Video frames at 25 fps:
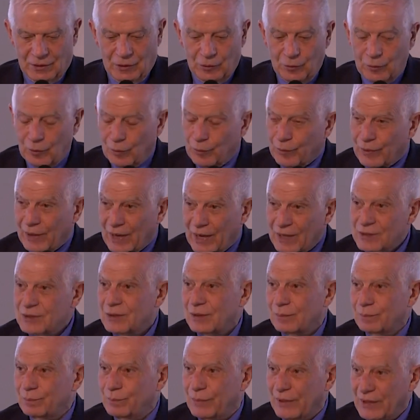Europe has
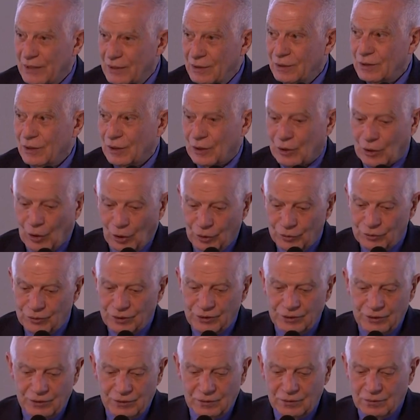been the
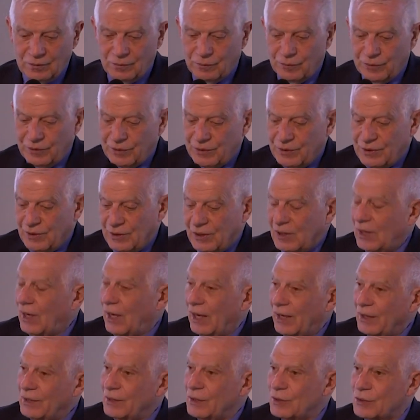continent with the
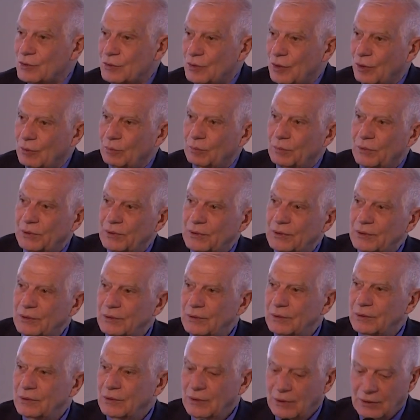highest number
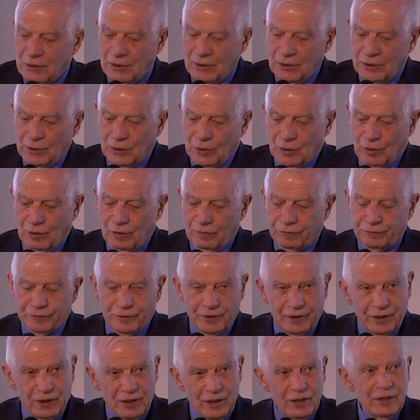
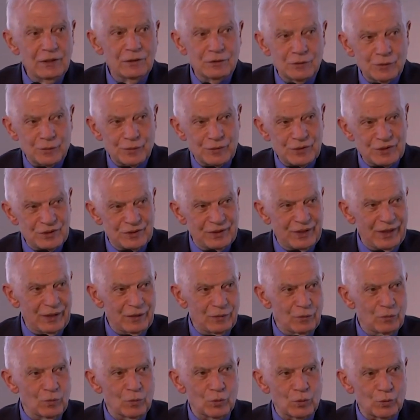of
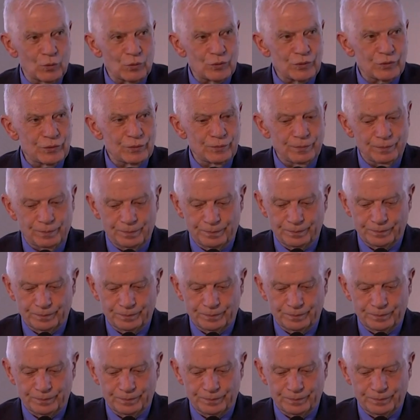interstate wars.